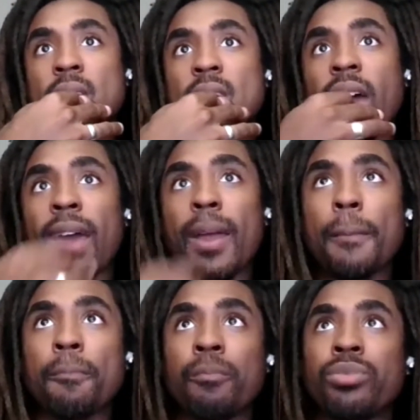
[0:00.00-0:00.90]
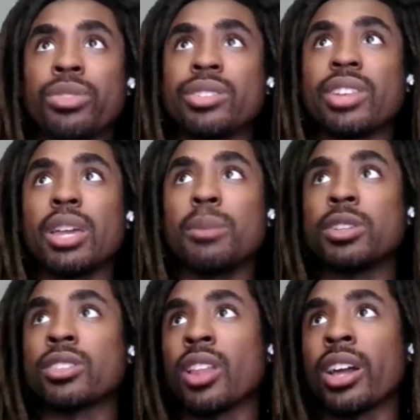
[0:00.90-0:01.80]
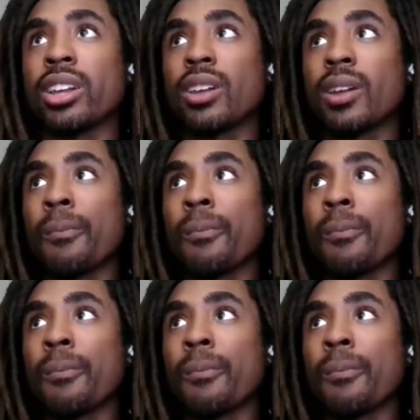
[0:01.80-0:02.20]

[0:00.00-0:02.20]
it's not the same as like